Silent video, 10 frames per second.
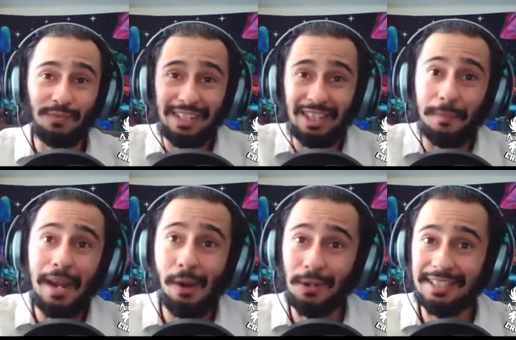the
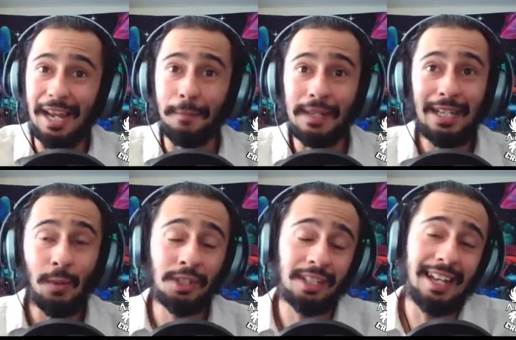powers that be,
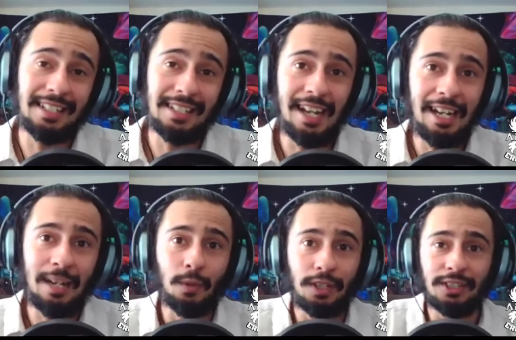which at that
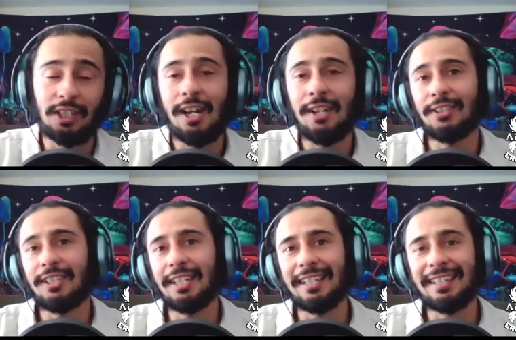time was the
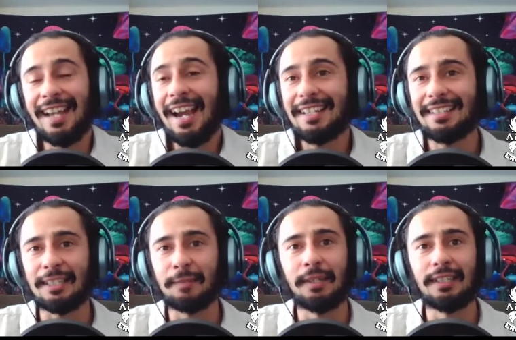Constantinian
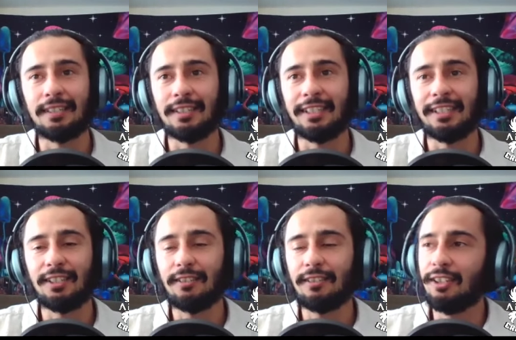dynasty, but uh,
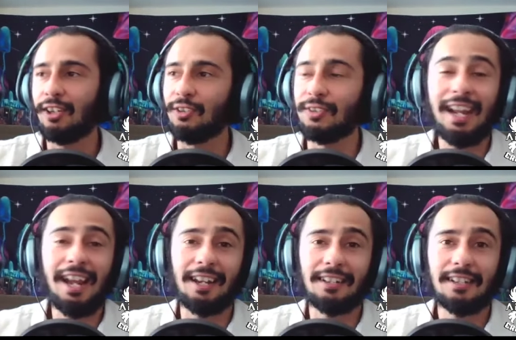you know, you
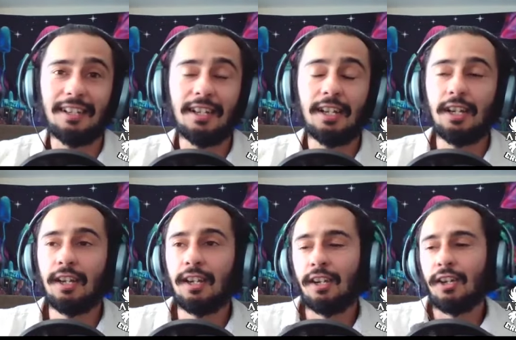can't. You i